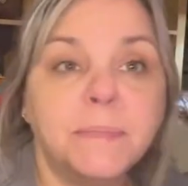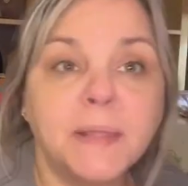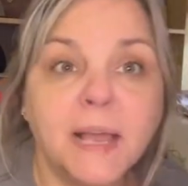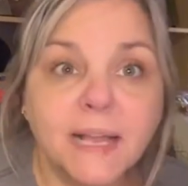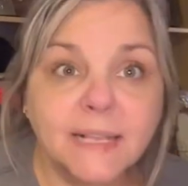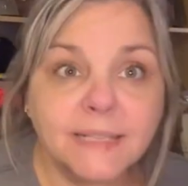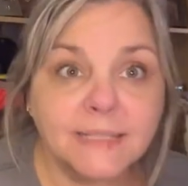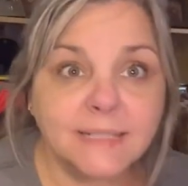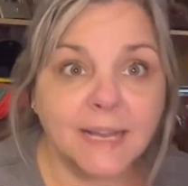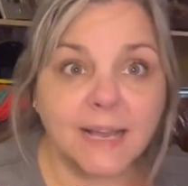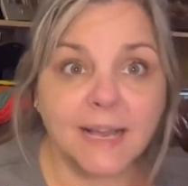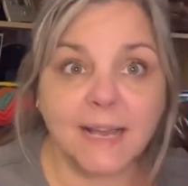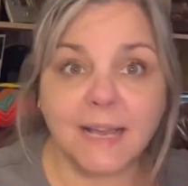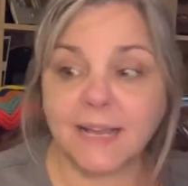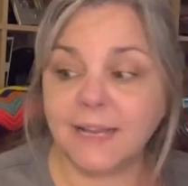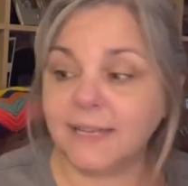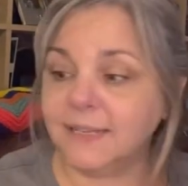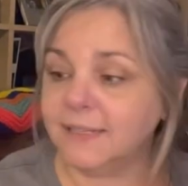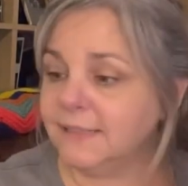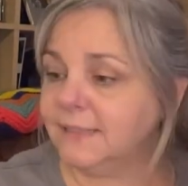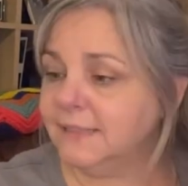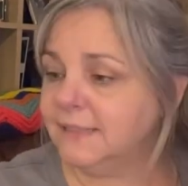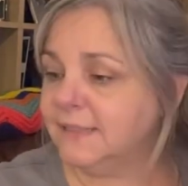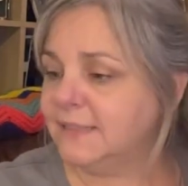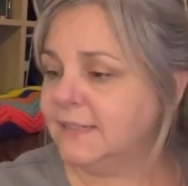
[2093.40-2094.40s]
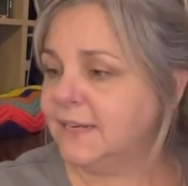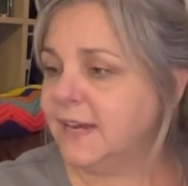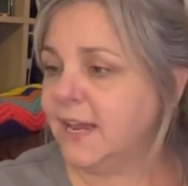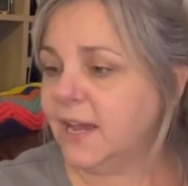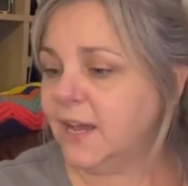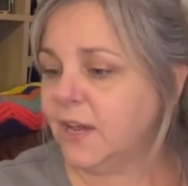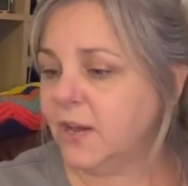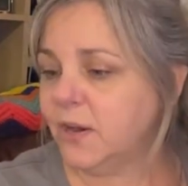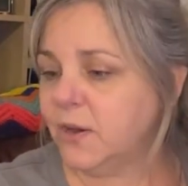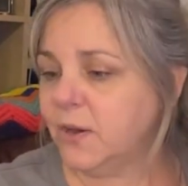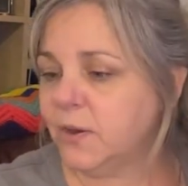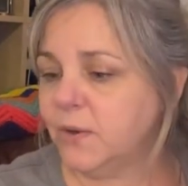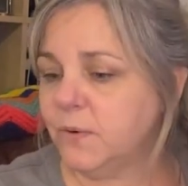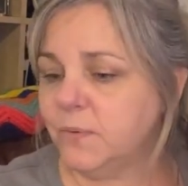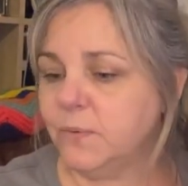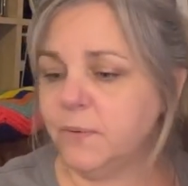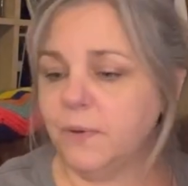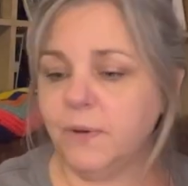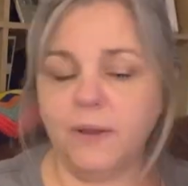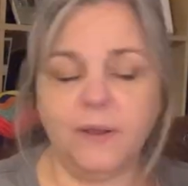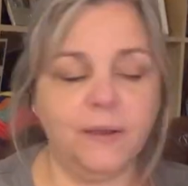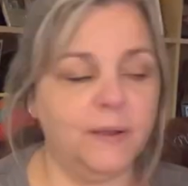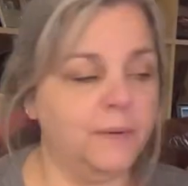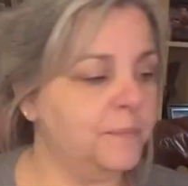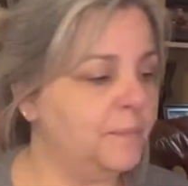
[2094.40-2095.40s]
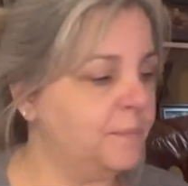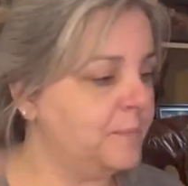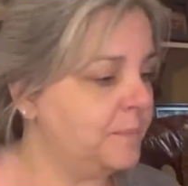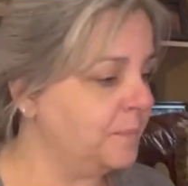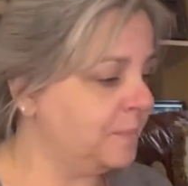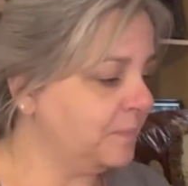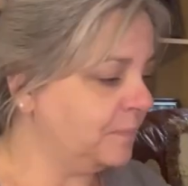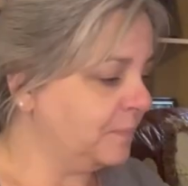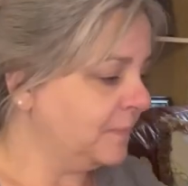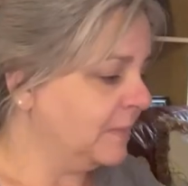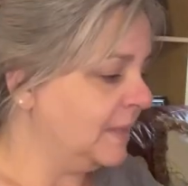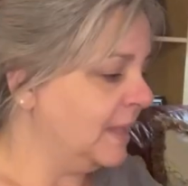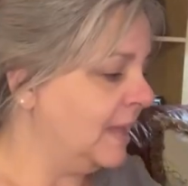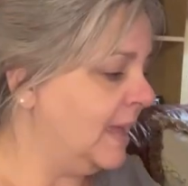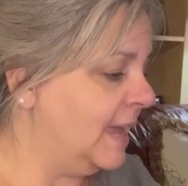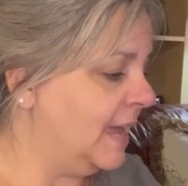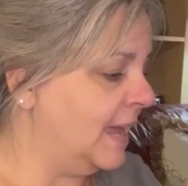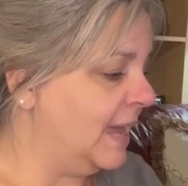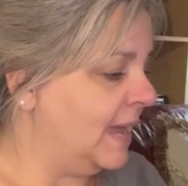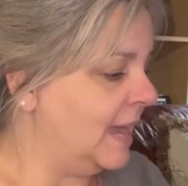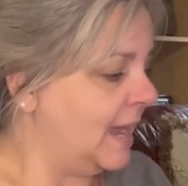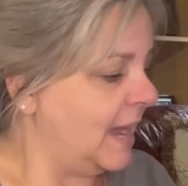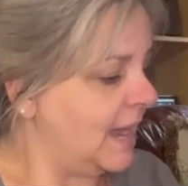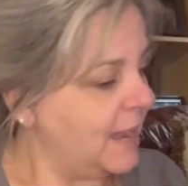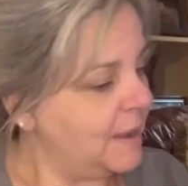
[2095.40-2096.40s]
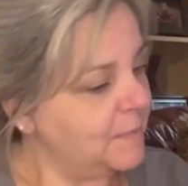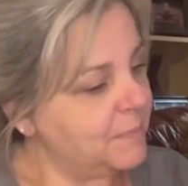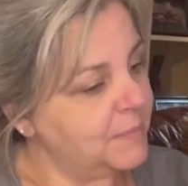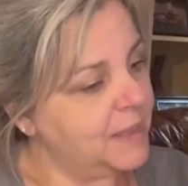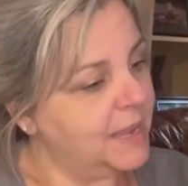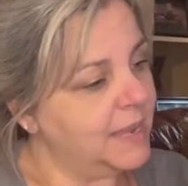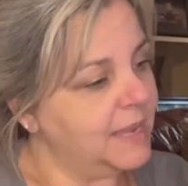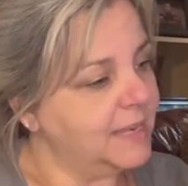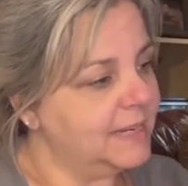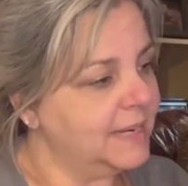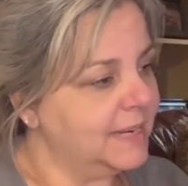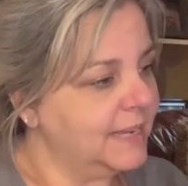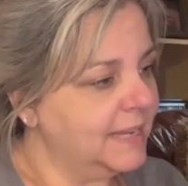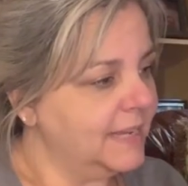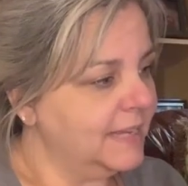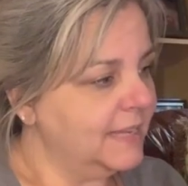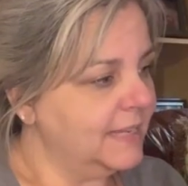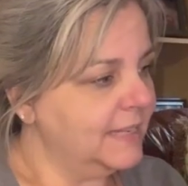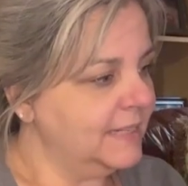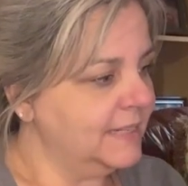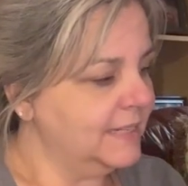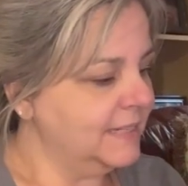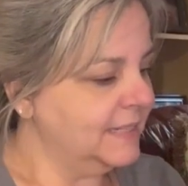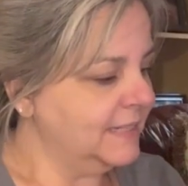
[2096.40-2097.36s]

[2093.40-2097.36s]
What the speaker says: not done. No. I'm not done.